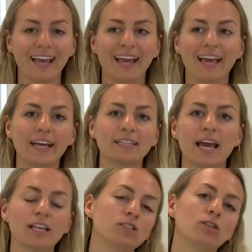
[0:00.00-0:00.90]
And
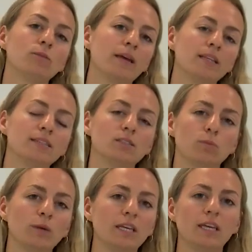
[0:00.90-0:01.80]
as humans,
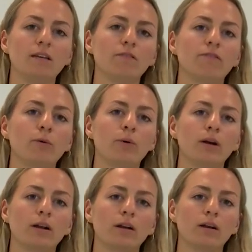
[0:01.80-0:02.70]
we eat
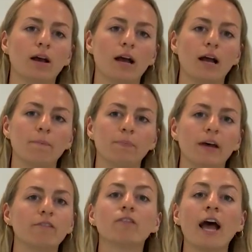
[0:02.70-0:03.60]
for
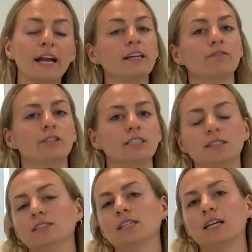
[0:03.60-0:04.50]
a variety of
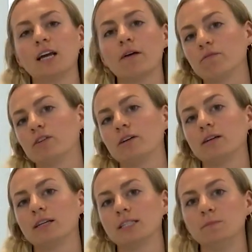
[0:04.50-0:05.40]
reasons, and
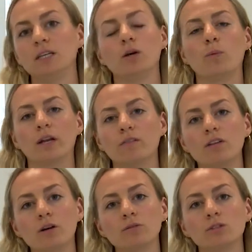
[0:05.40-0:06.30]
comfort is being one of those.